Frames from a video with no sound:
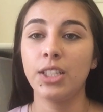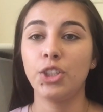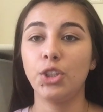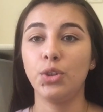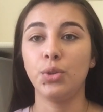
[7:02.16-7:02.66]

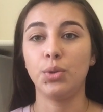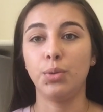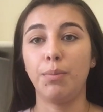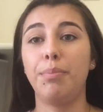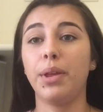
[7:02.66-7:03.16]

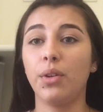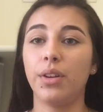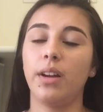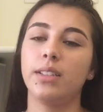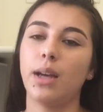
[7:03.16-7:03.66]
to
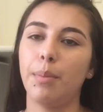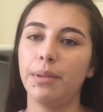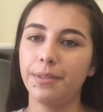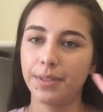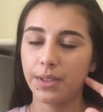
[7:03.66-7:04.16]
build on top
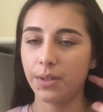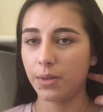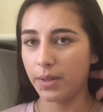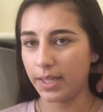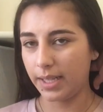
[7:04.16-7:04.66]
of.
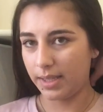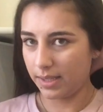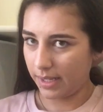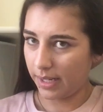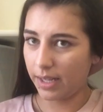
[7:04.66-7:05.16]
So
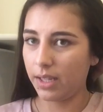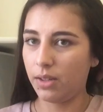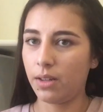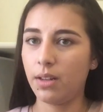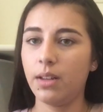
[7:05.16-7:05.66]
it's like you
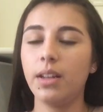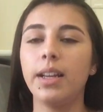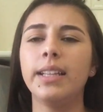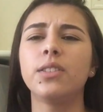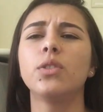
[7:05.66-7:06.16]
can,
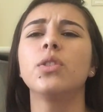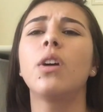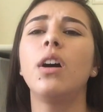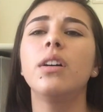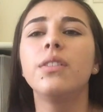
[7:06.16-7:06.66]
it's also
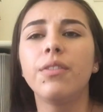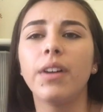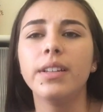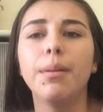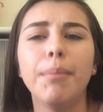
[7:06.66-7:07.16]
called
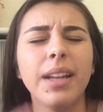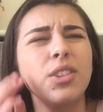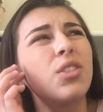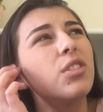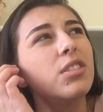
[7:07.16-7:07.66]

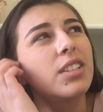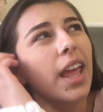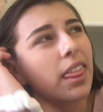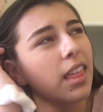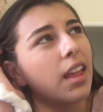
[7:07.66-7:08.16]
fundamentals,
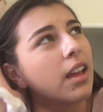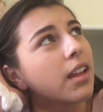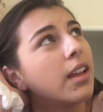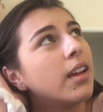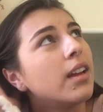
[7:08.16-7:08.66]
I think.
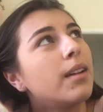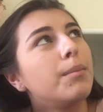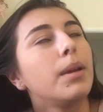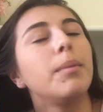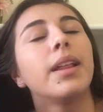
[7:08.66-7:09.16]

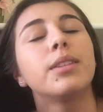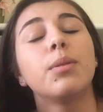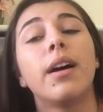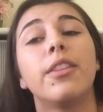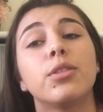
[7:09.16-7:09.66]
Maybe that's
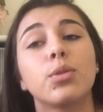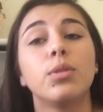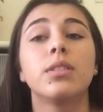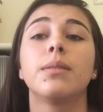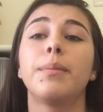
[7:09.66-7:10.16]
what other
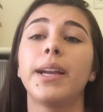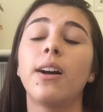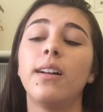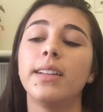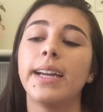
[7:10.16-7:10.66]
schools might
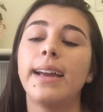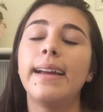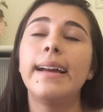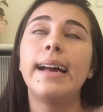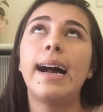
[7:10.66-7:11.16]
call it.
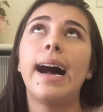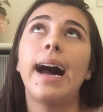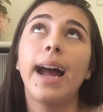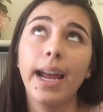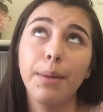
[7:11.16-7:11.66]

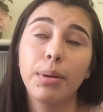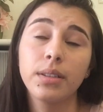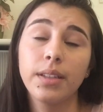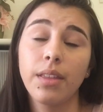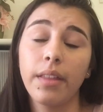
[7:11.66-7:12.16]
I
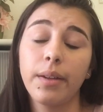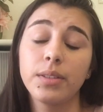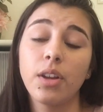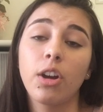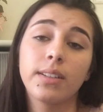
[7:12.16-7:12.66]
personally thought that
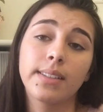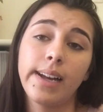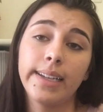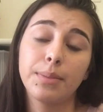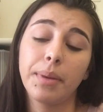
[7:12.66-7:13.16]
was the hardest
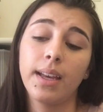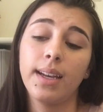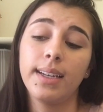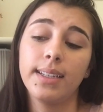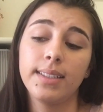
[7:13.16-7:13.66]
class
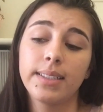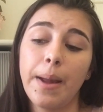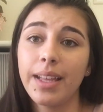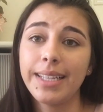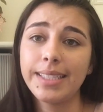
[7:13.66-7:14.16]
because
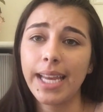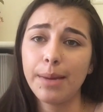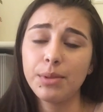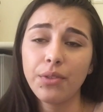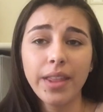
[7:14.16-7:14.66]
the
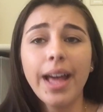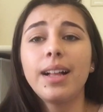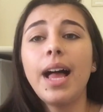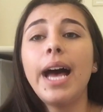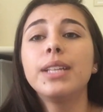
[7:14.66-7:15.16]
exams for that
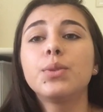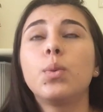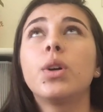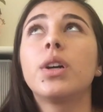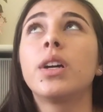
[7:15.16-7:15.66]
class
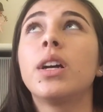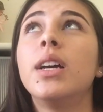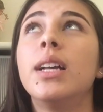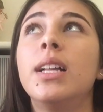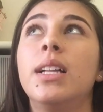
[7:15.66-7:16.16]
were
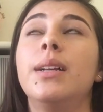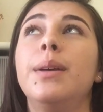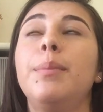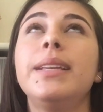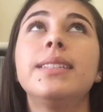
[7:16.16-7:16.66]

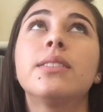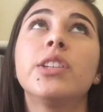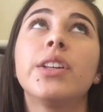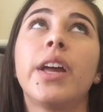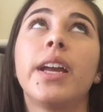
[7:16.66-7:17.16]

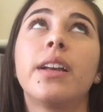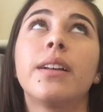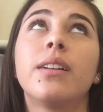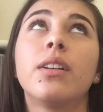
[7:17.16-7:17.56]
basically like